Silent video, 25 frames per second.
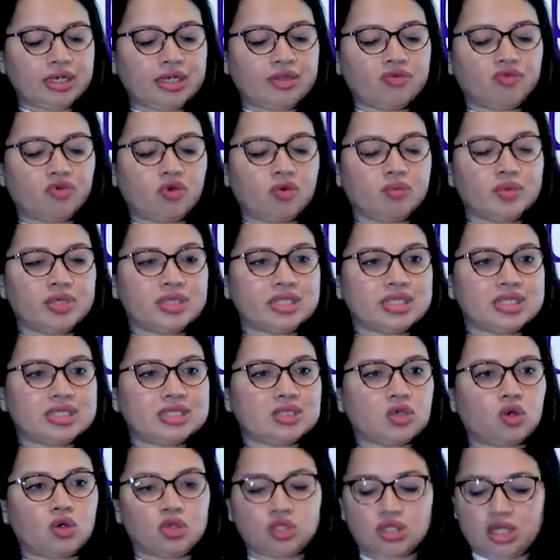deformities
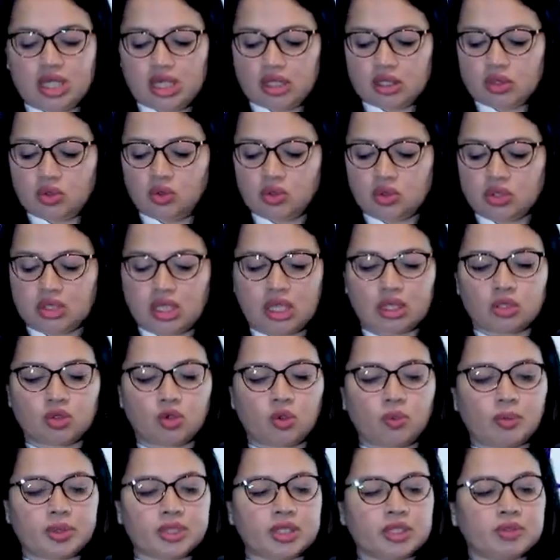or Charcot's
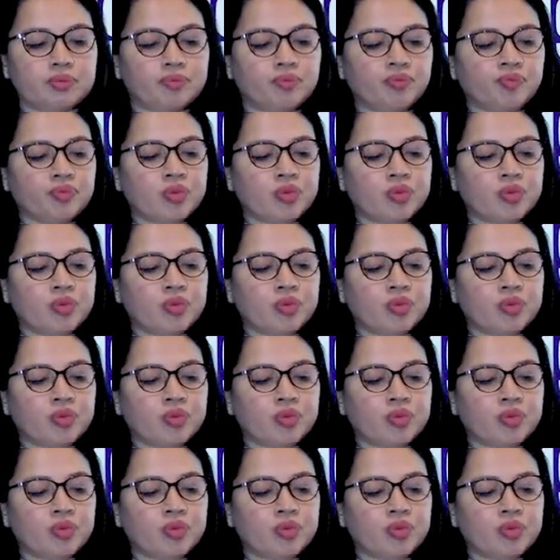arthropathy.